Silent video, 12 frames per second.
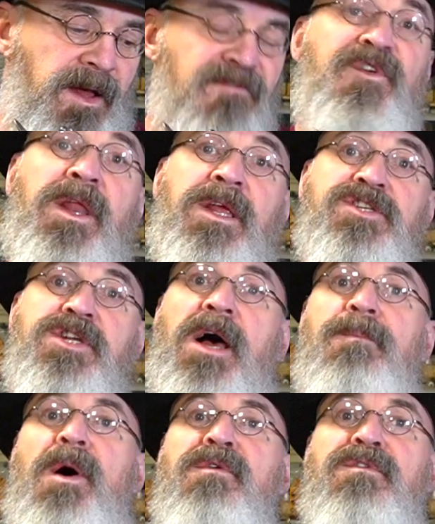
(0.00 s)
finished
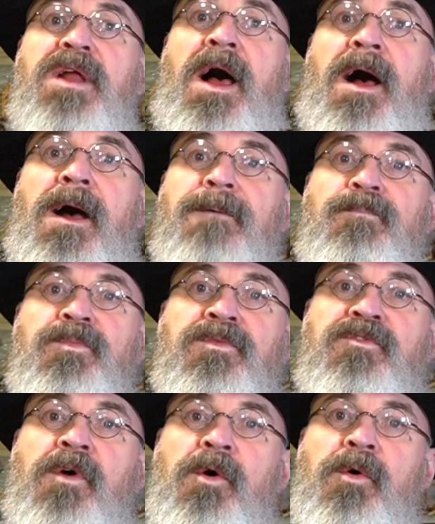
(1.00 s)
up over time.
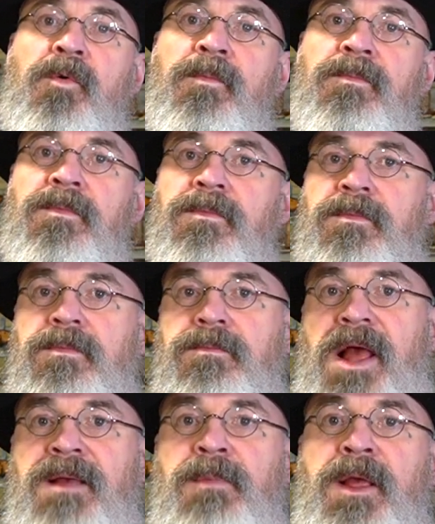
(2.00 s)
So
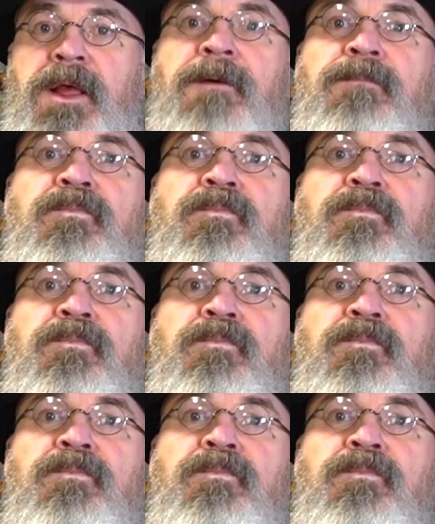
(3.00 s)
maybe